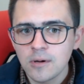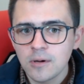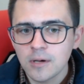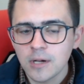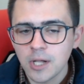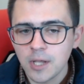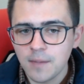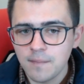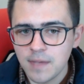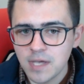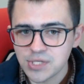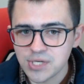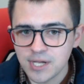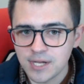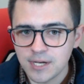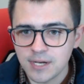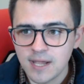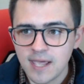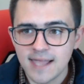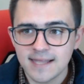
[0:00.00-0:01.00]

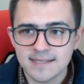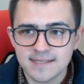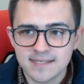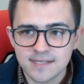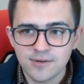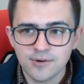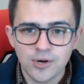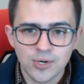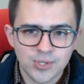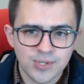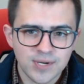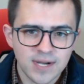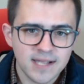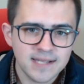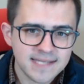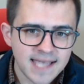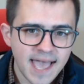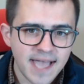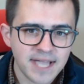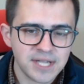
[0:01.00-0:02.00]
commission and zero
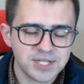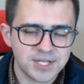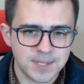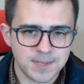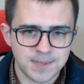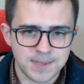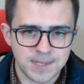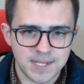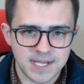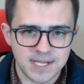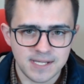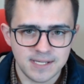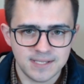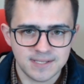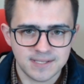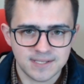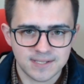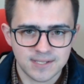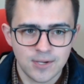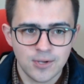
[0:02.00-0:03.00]
transaction
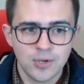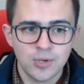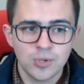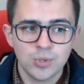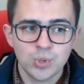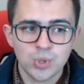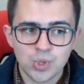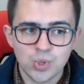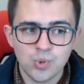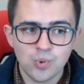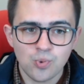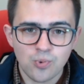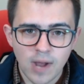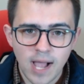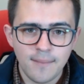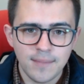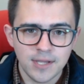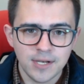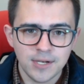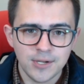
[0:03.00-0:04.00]
fees to
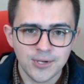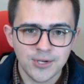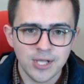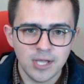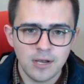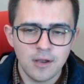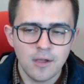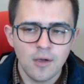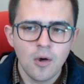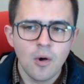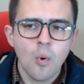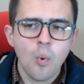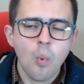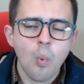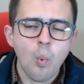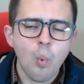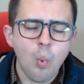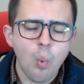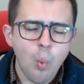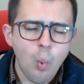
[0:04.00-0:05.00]
Robinhood,
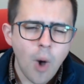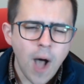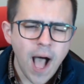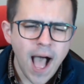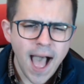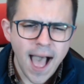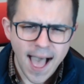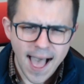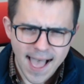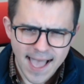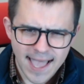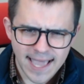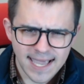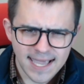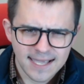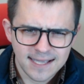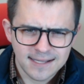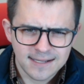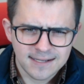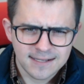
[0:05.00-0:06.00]
why